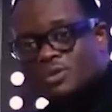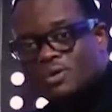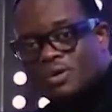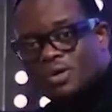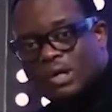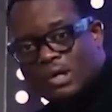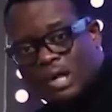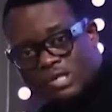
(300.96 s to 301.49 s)

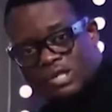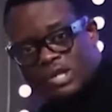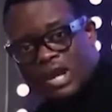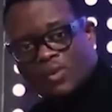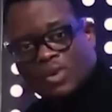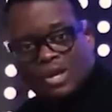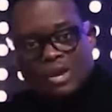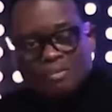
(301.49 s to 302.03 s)
in Nigeria.
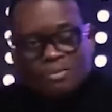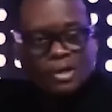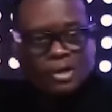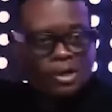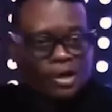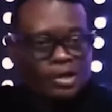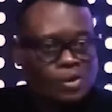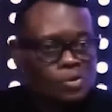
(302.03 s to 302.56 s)
We came here
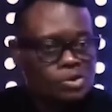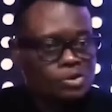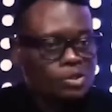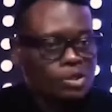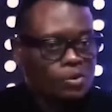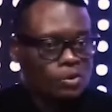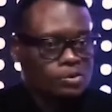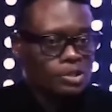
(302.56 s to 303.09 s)
and then we saw
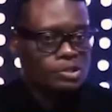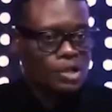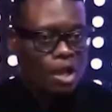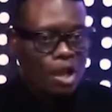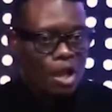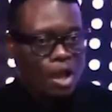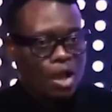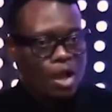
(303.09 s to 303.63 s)
the rose and said,
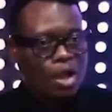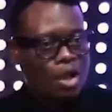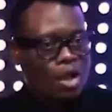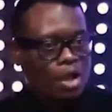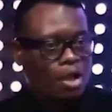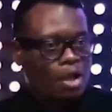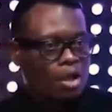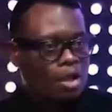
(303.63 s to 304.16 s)

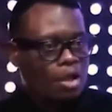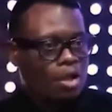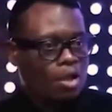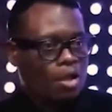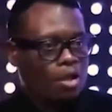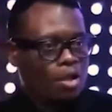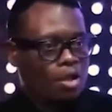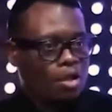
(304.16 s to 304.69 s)

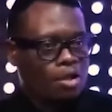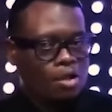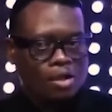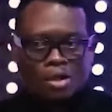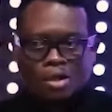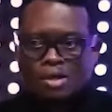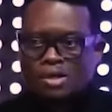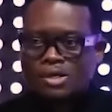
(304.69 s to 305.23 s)
ah,
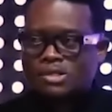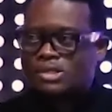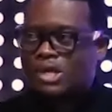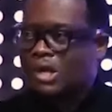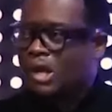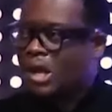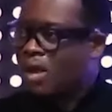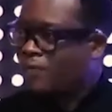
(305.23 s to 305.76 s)
is there a
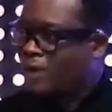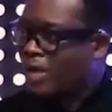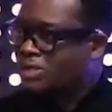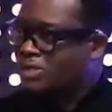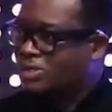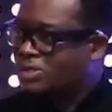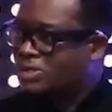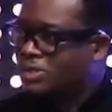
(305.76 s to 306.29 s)
life like
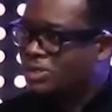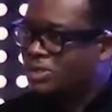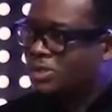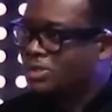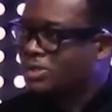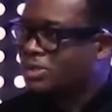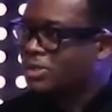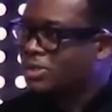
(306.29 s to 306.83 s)
this?
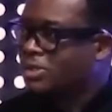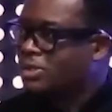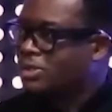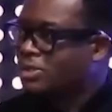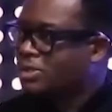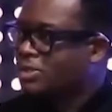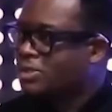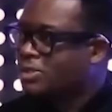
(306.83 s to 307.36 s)

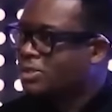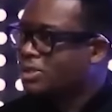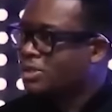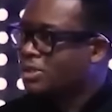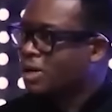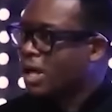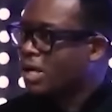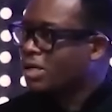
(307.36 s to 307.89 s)

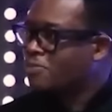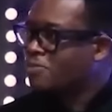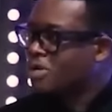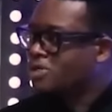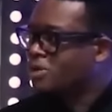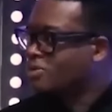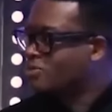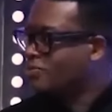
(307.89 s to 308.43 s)
And the
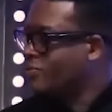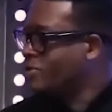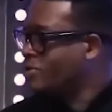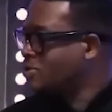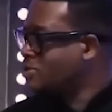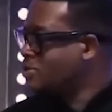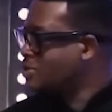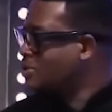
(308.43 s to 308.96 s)
mission
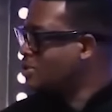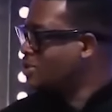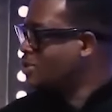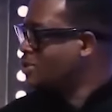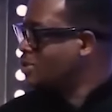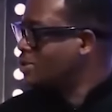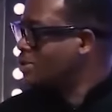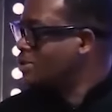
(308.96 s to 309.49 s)
field,
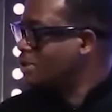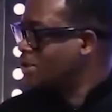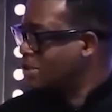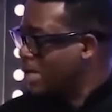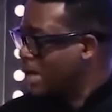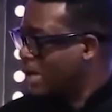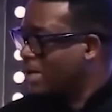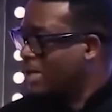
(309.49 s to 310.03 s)
he
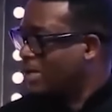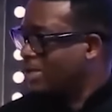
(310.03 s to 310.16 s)
died.